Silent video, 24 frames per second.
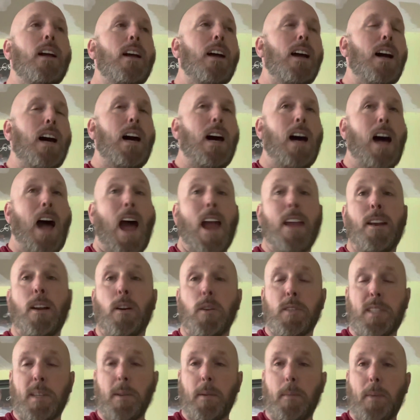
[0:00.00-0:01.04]
I know
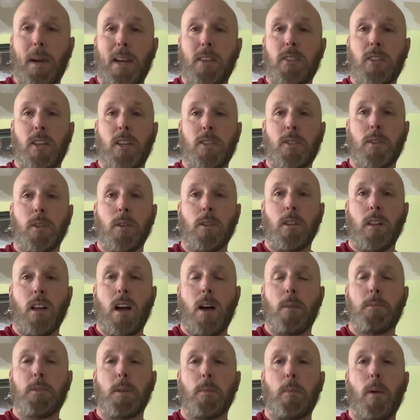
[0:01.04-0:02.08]
some of my sister
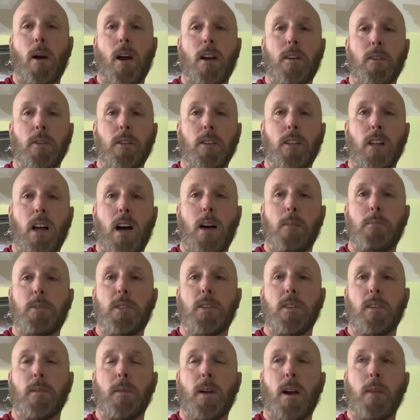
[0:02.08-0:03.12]
clubs or partner
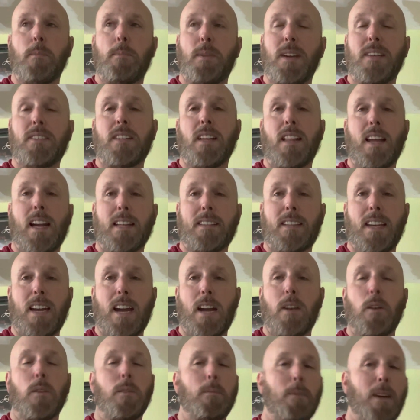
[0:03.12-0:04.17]
clubs are busy that day.
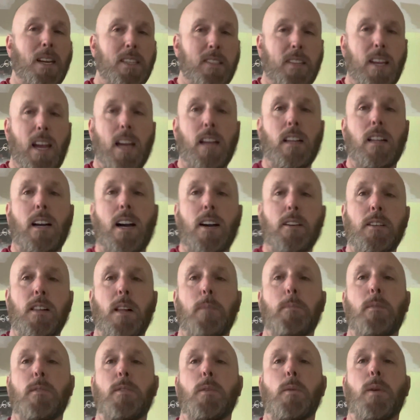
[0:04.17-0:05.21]
I know the Mustang Car
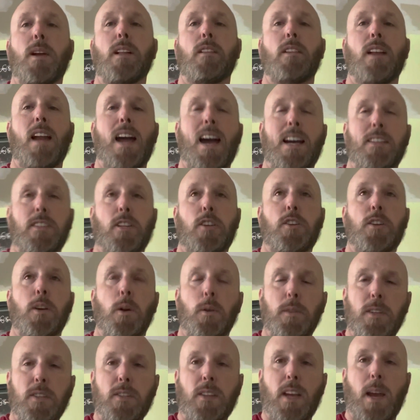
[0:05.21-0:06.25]
Club of New England has a
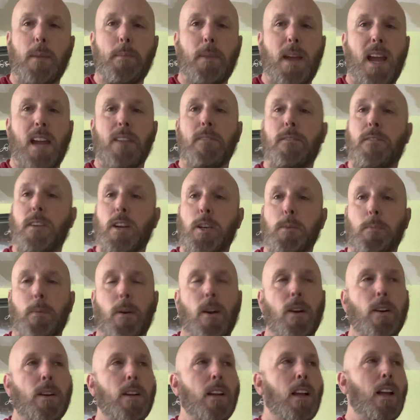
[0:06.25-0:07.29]
show the same day in
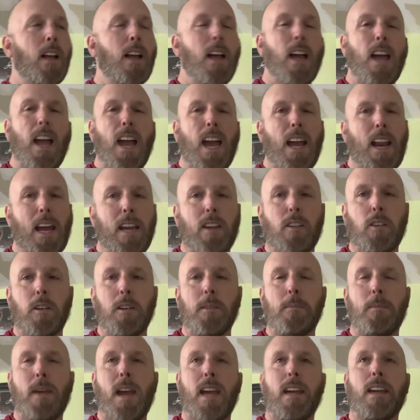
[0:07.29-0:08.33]
Fitchburg, and I
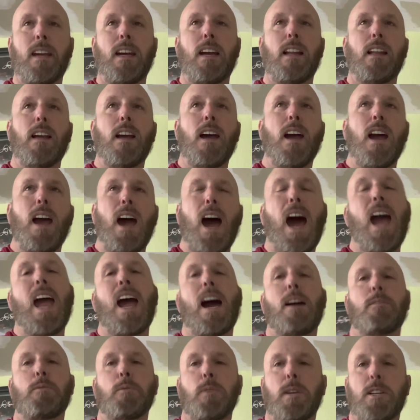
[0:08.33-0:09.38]
couldn't make it. I
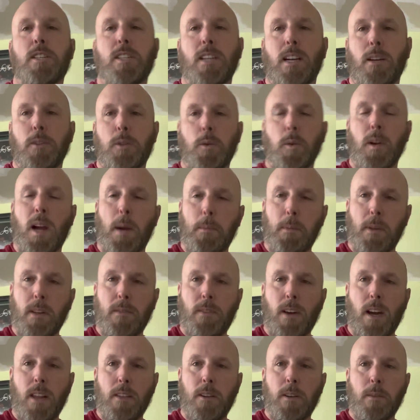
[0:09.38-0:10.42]
have reached out to a couple of
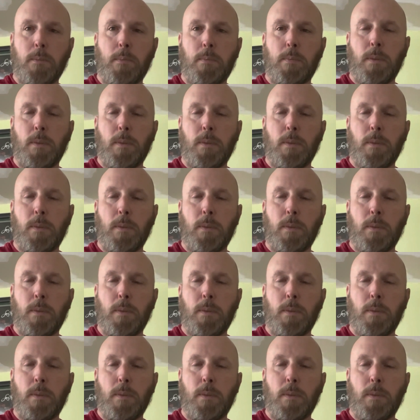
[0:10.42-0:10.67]
other,